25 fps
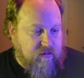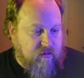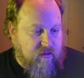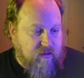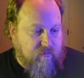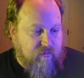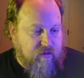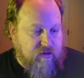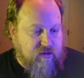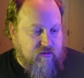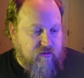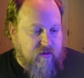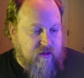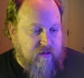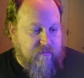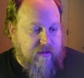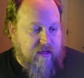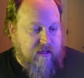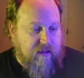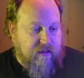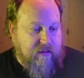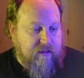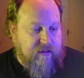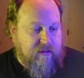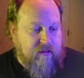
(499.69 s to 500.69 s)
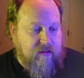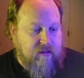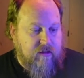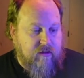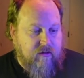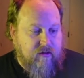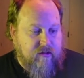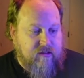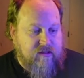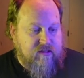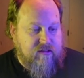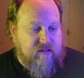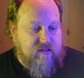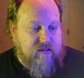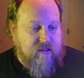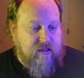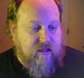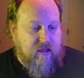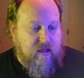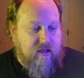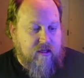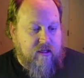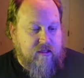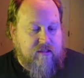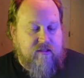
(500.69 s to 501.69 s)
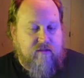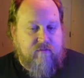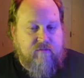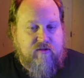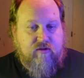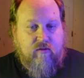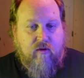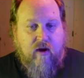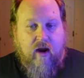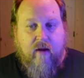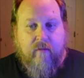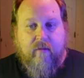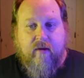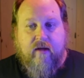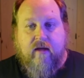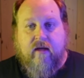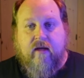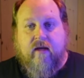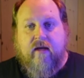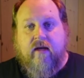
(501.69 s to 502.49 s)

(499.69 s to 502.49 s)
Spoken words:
You're going to put your email in, and you're going to hit subscribe.